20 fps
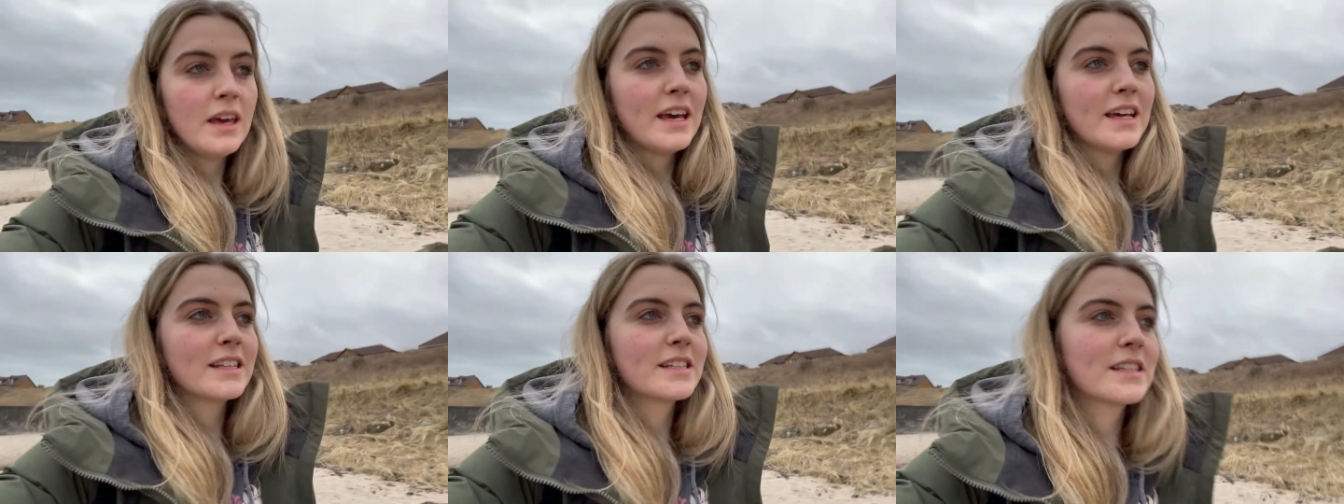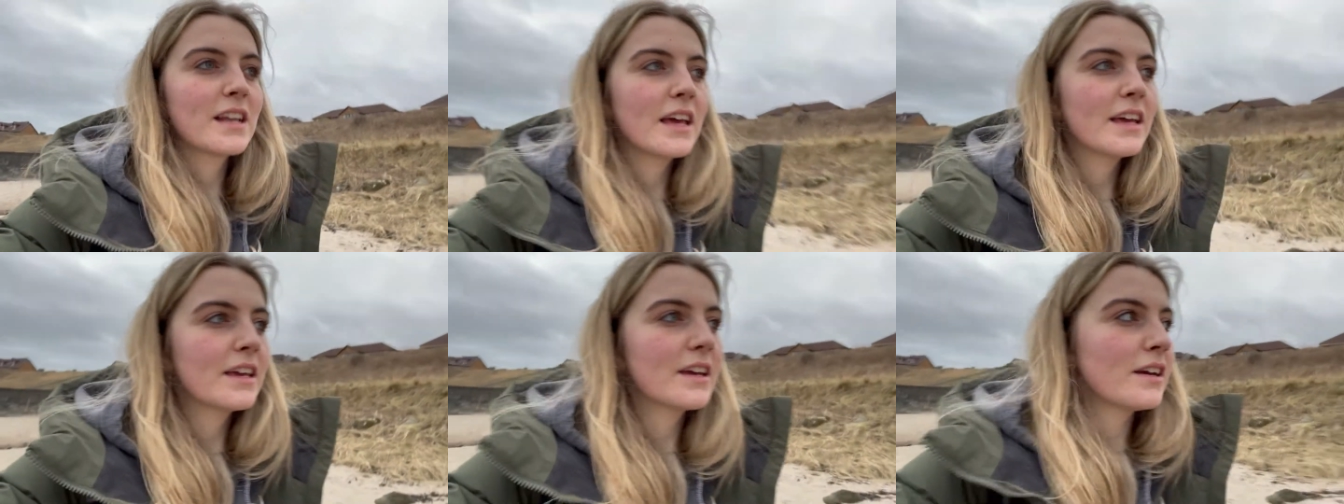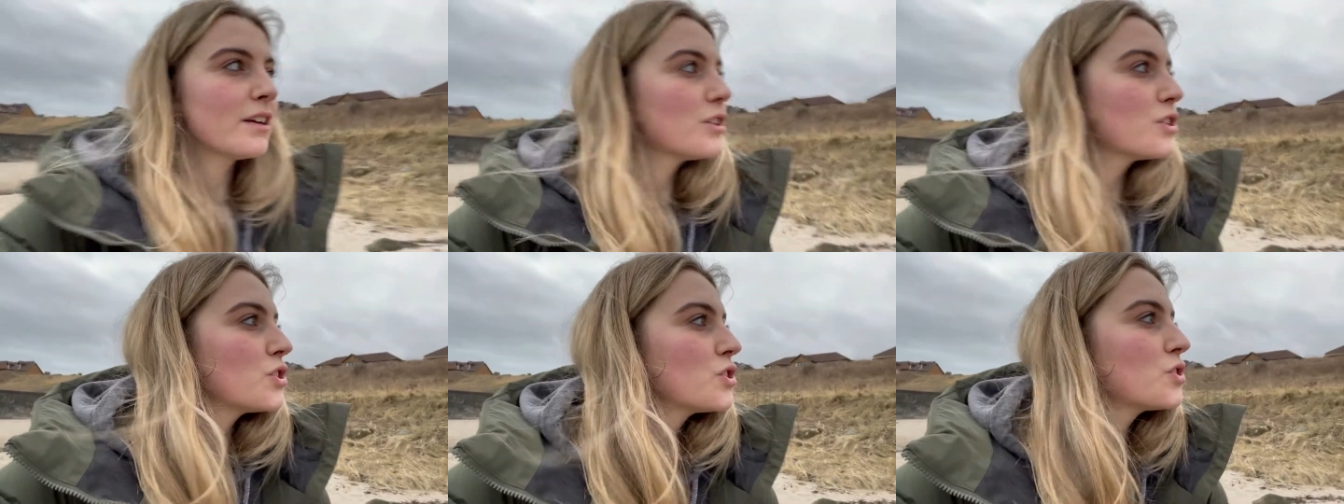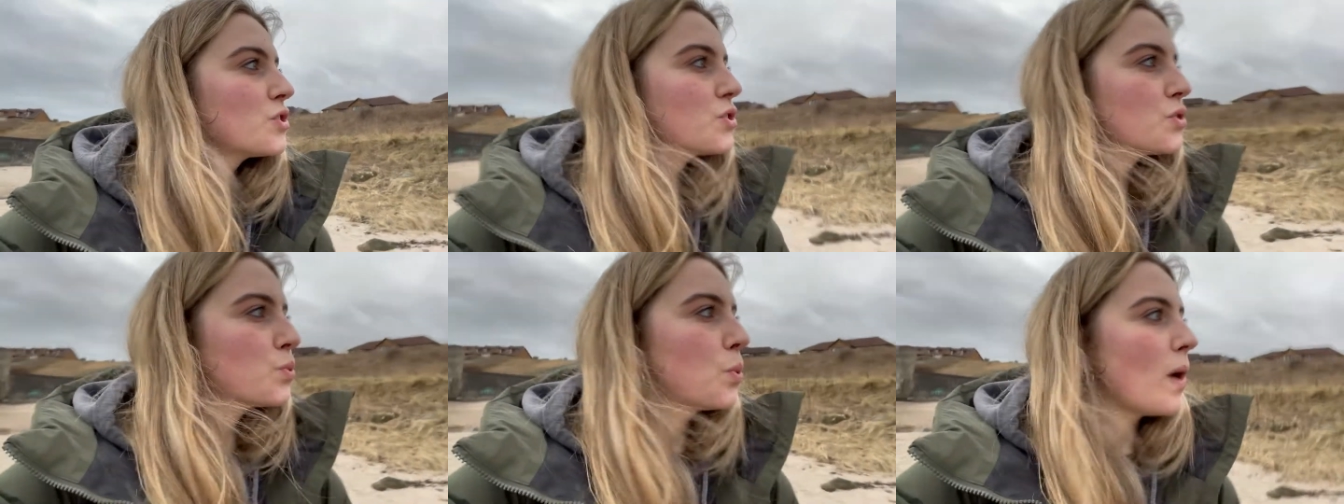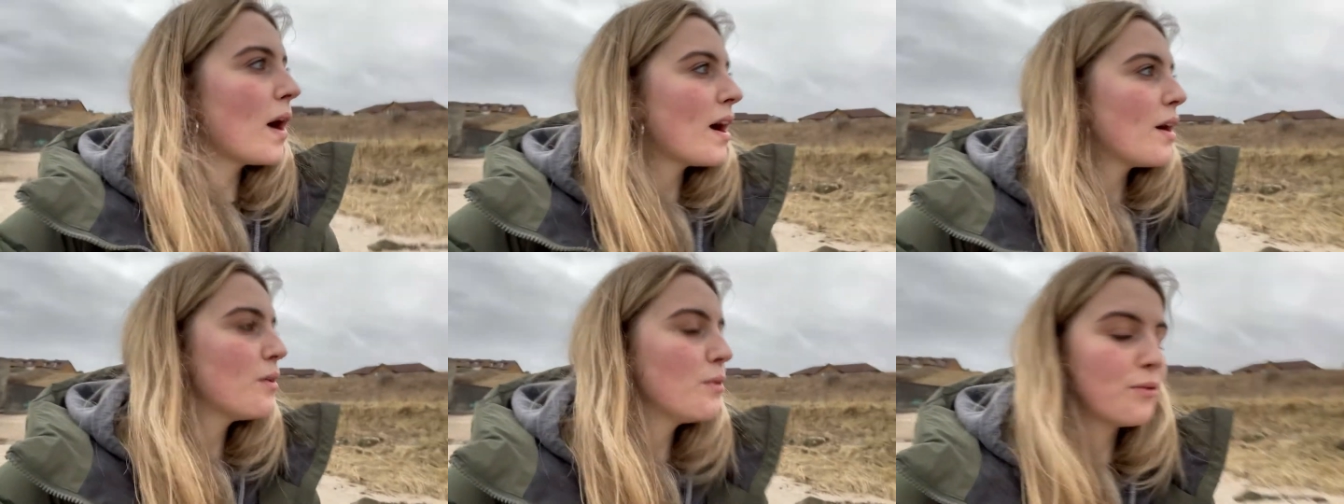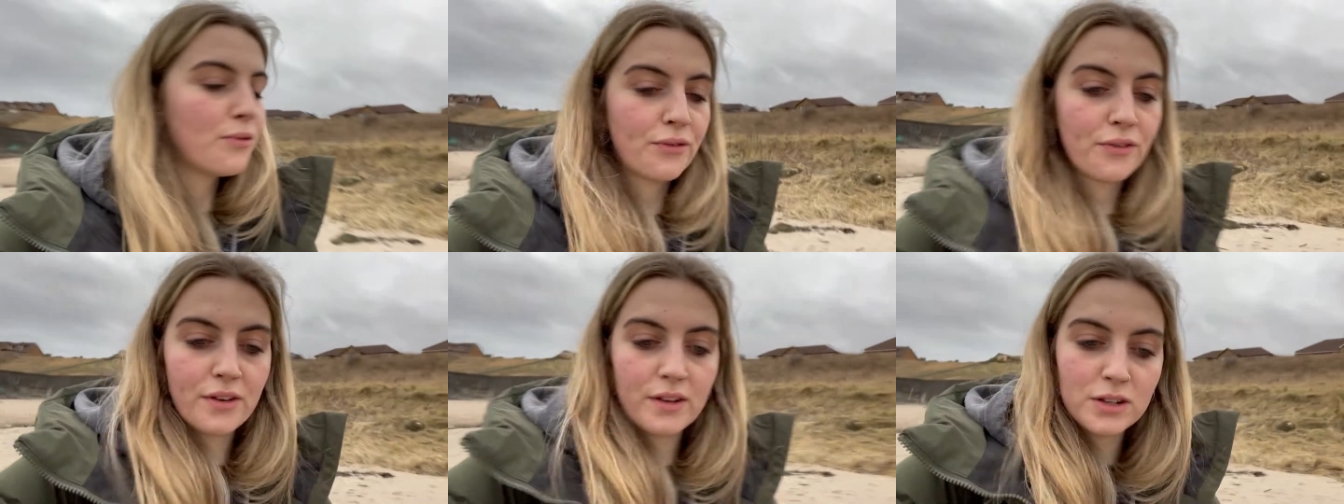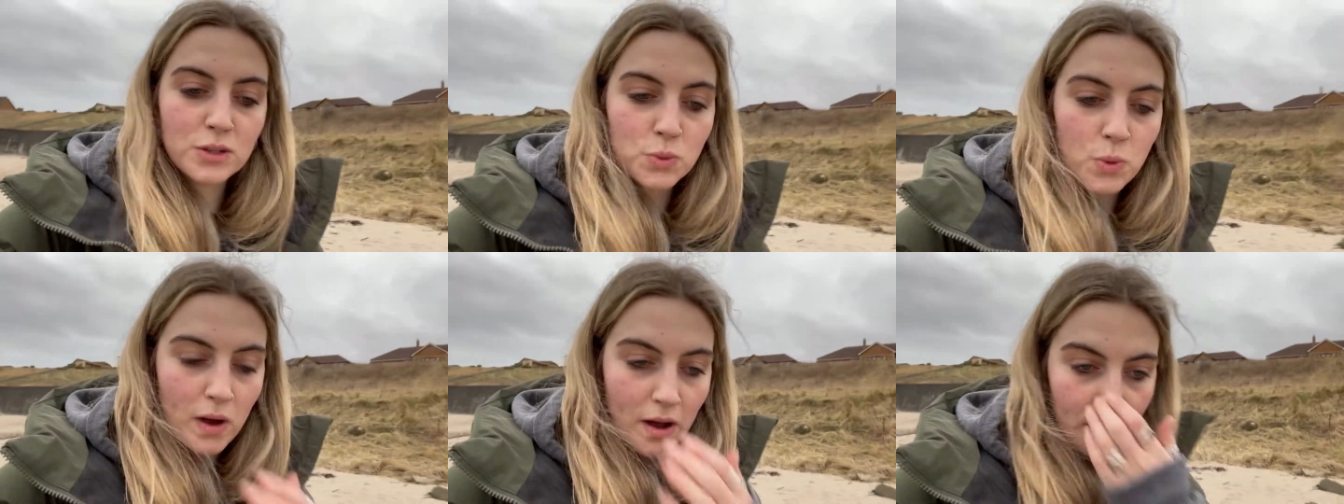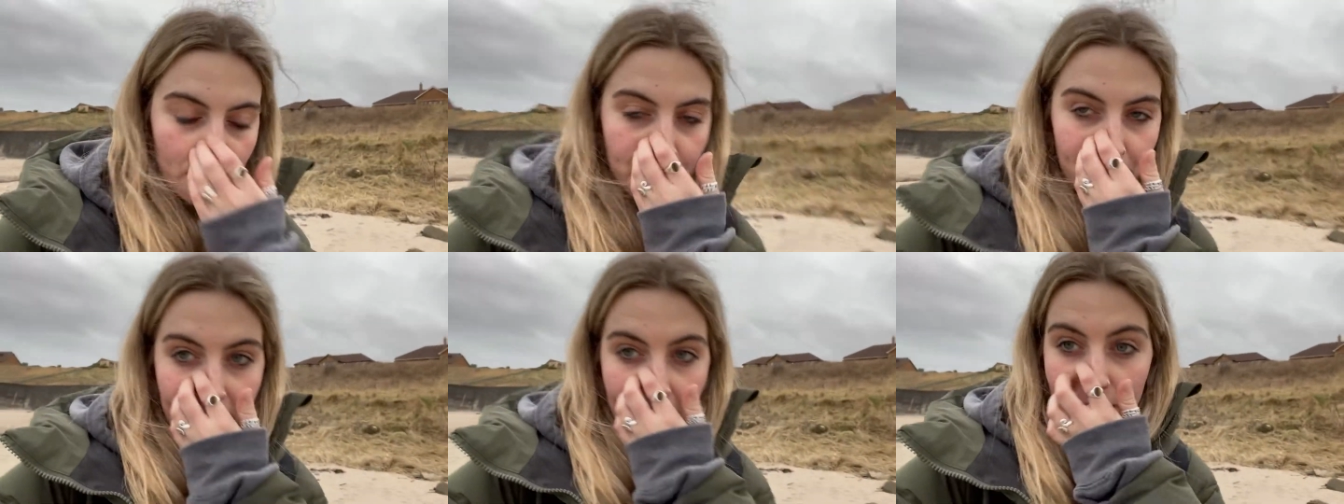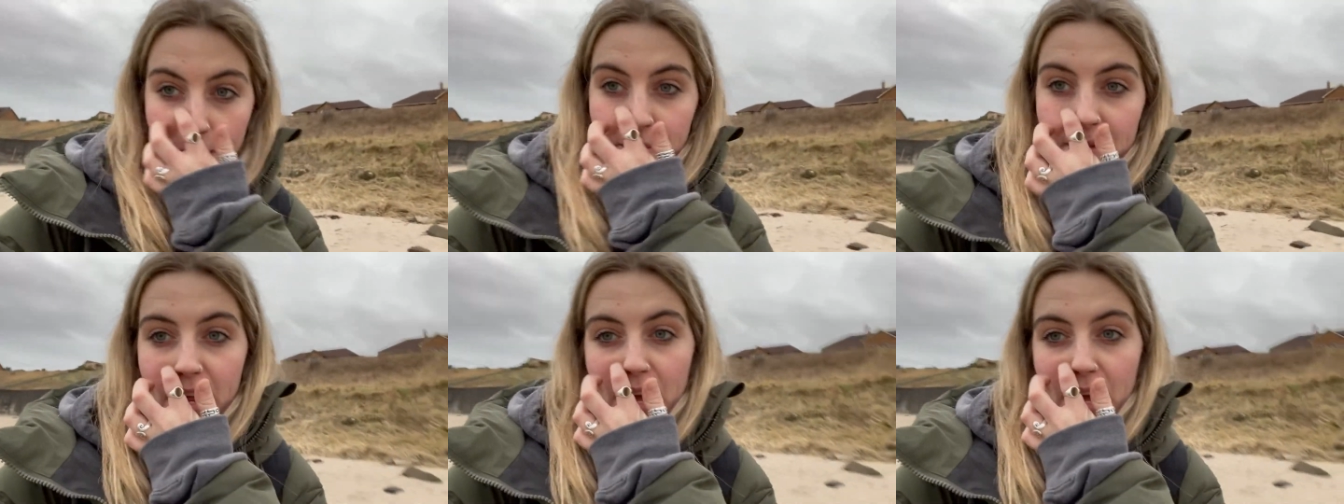It's like 12, 12 p.m.